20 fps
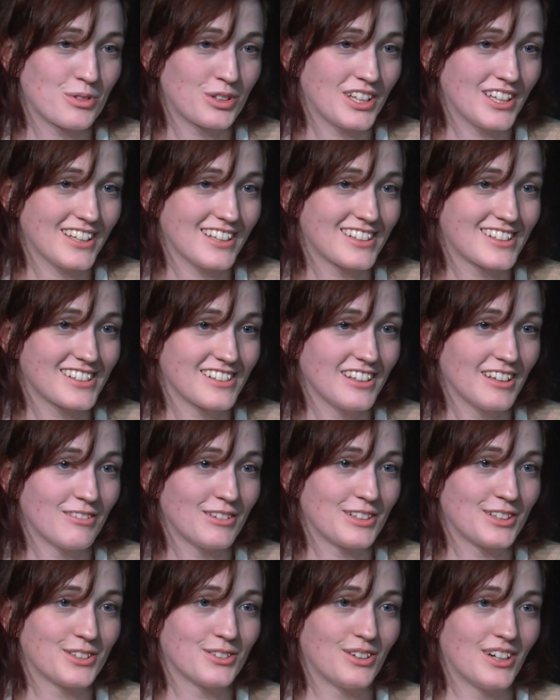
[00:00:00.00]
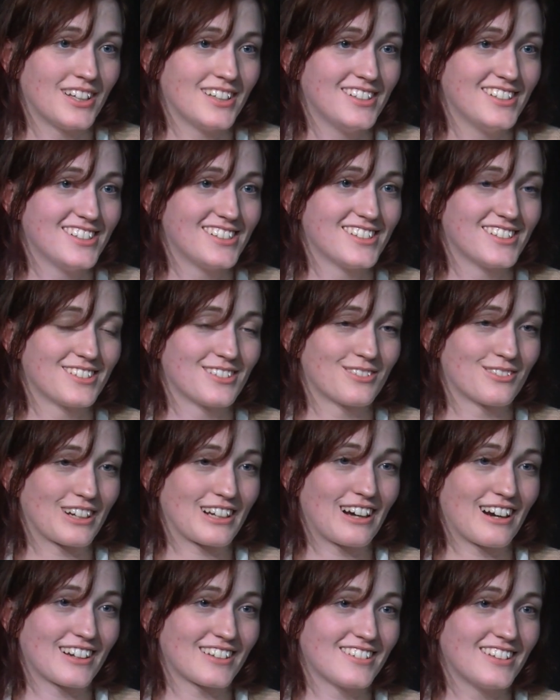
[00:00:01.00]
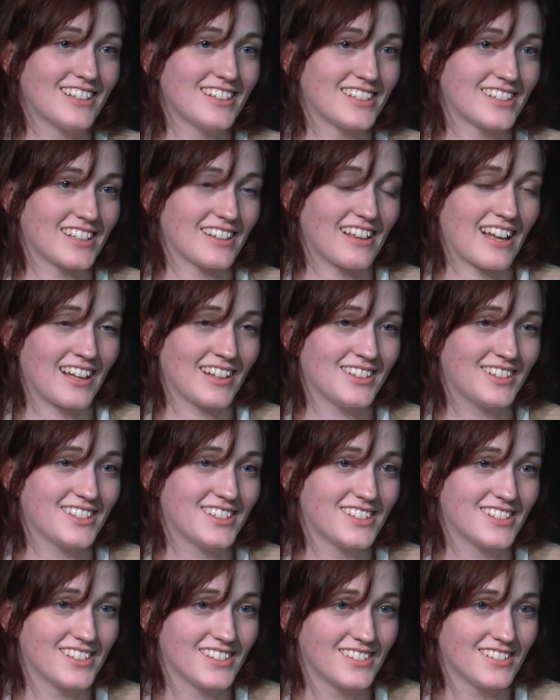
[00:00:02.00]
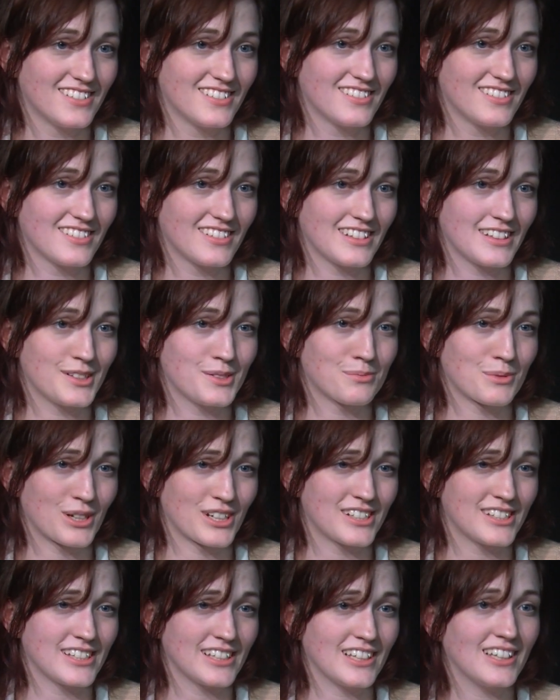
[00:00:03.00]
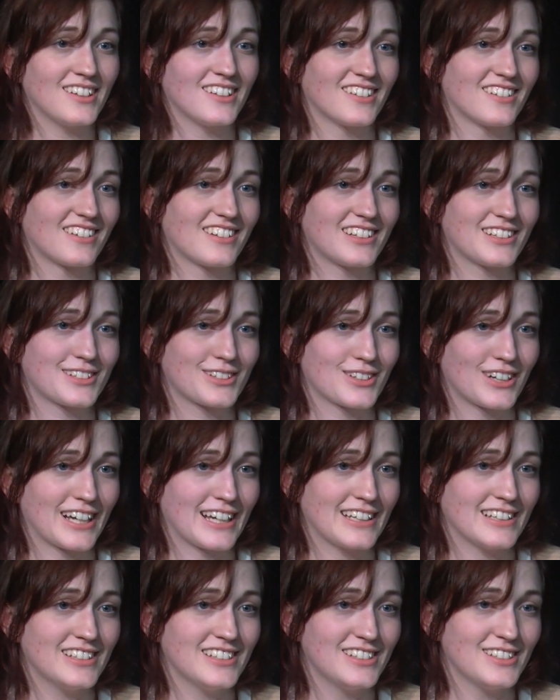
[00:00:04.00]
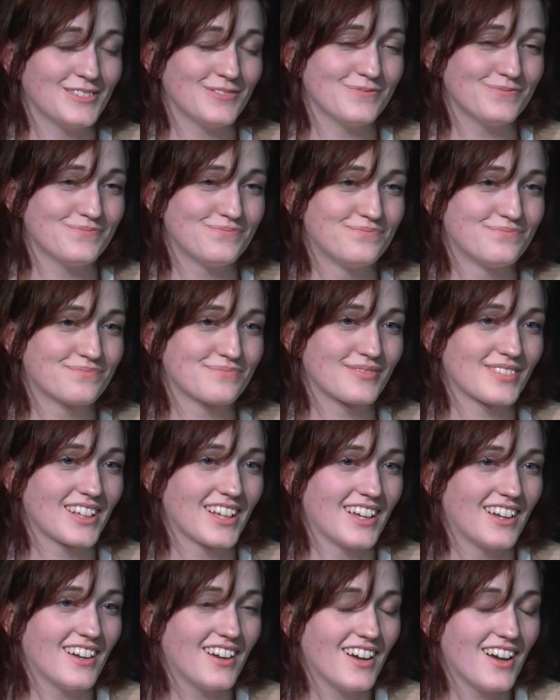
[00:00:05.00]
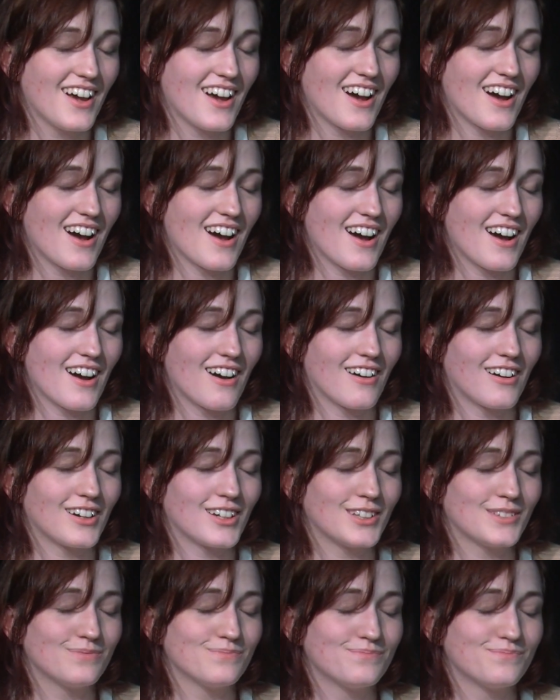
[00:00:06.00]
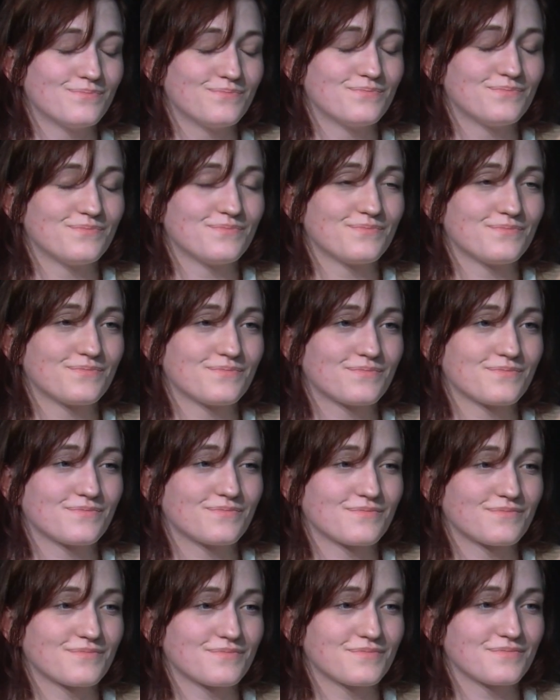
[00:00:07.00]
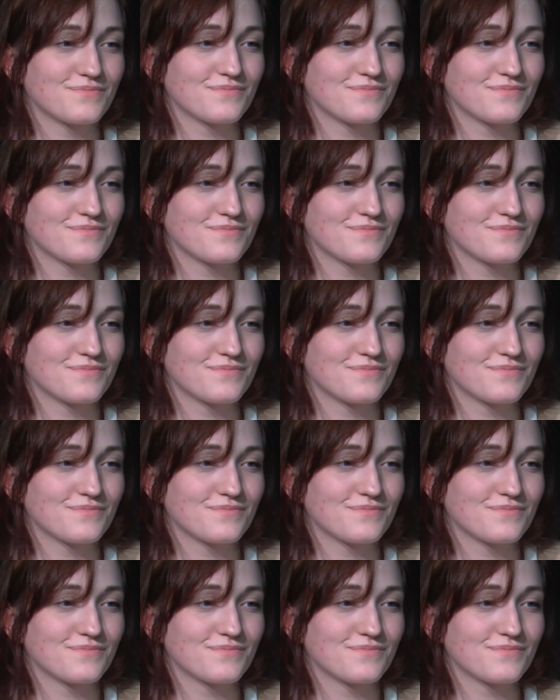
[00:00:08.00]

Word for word: but it's given to us regardless, and that's His mercy and His grace. Um,